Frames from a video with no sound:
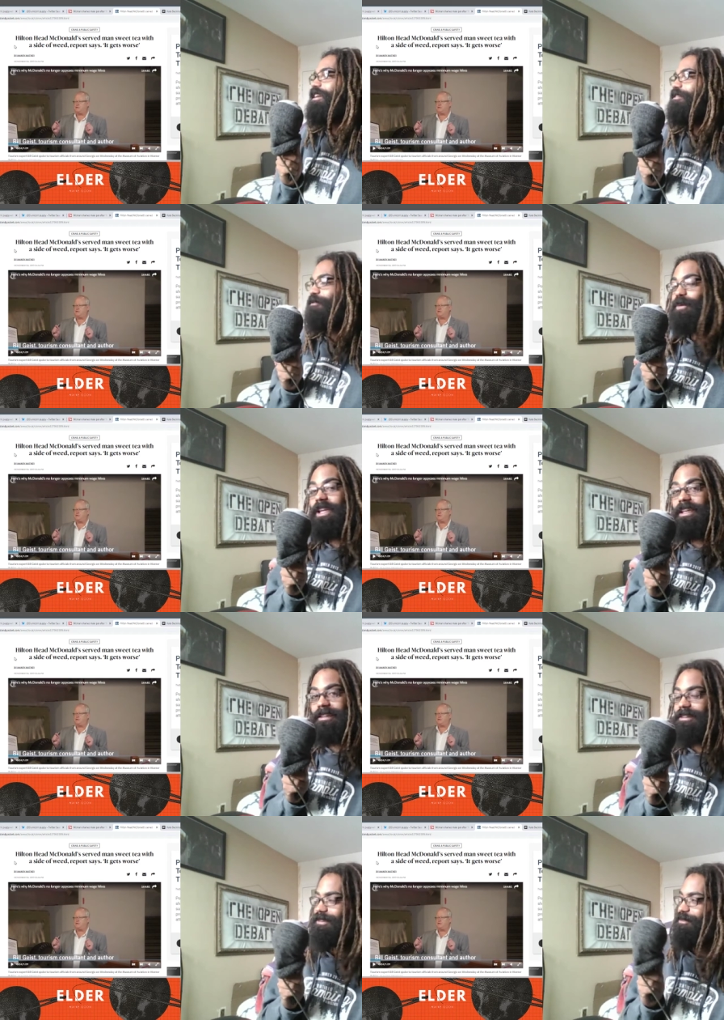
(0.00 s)
of
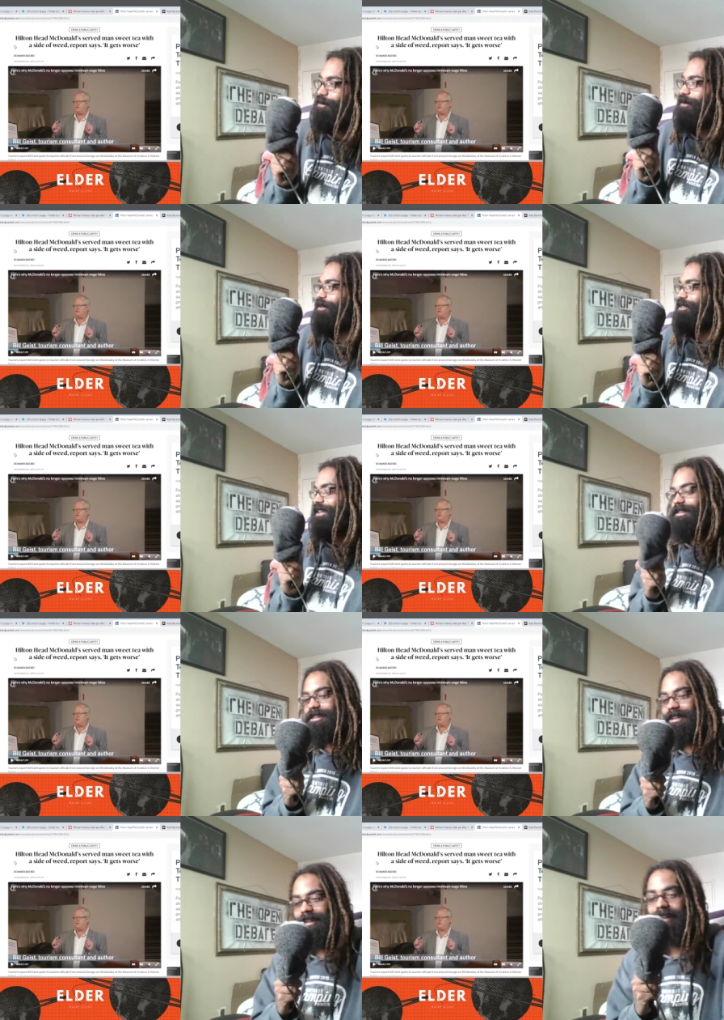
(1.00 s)
weed. Report says.
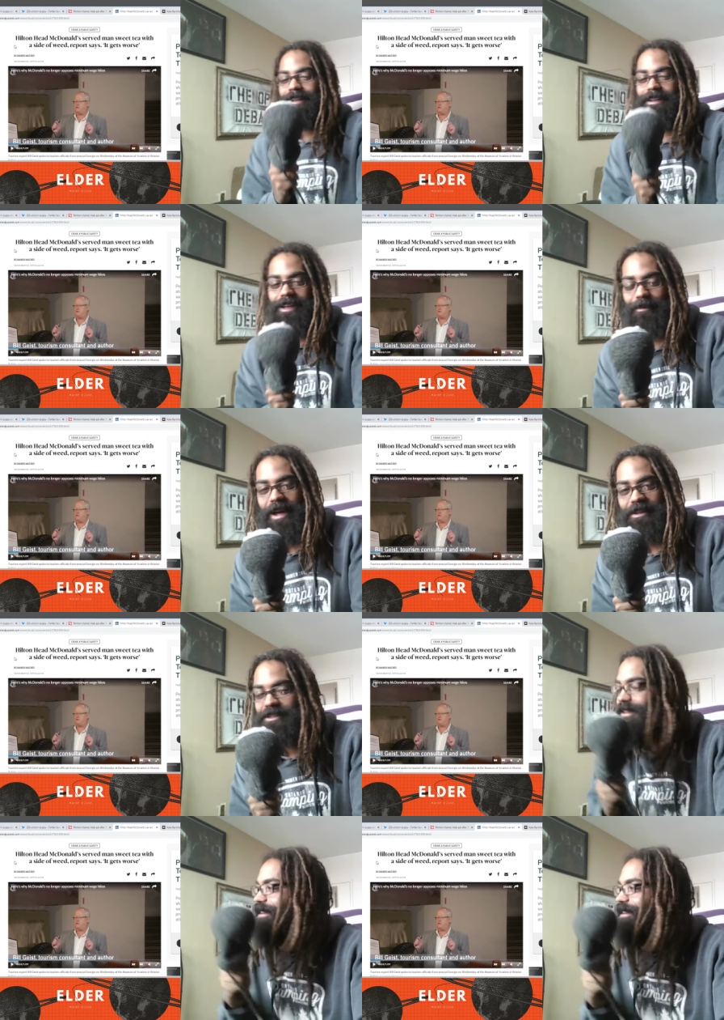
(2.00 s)
Imagine